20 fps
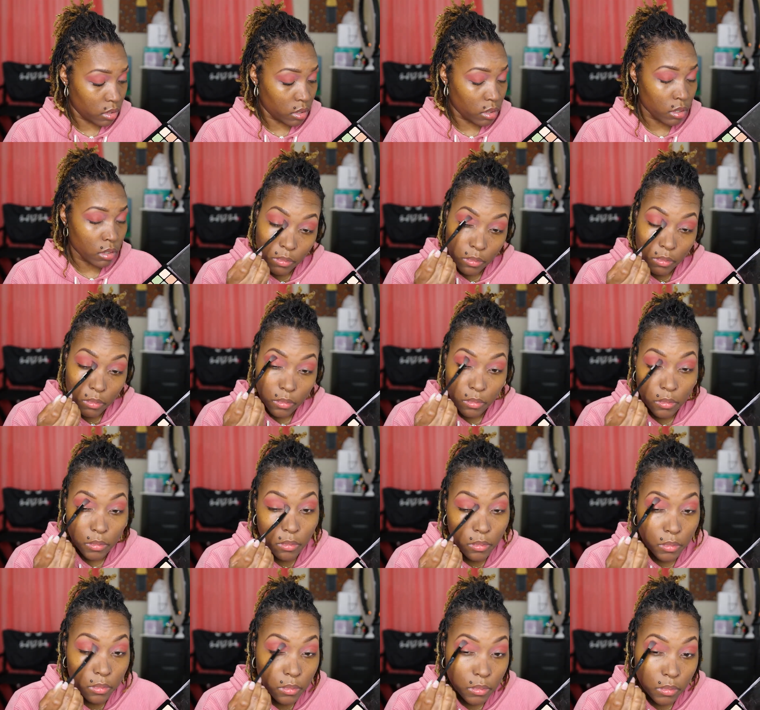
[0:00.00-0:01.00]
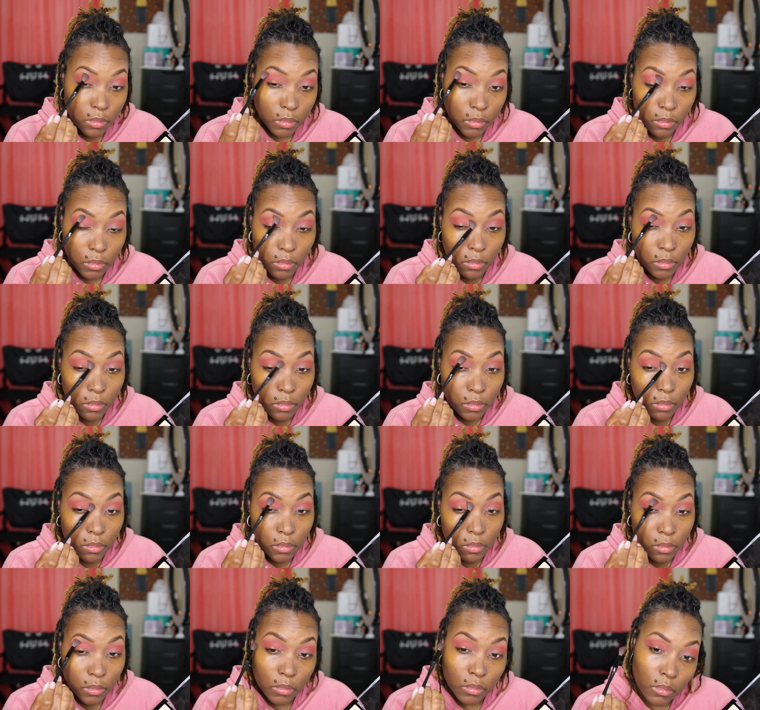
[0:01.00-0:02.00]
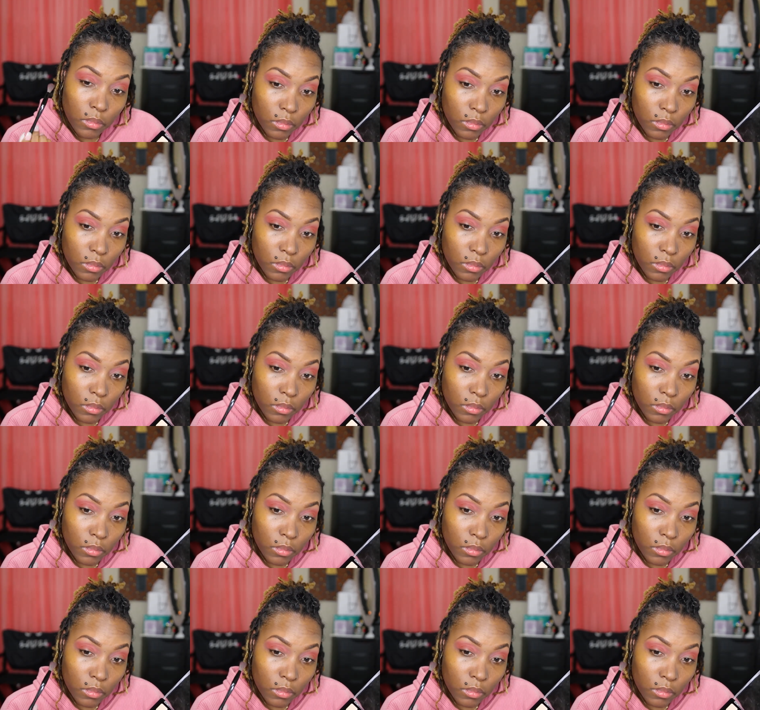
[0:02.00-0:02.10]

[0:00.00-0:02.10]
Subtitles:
(silence)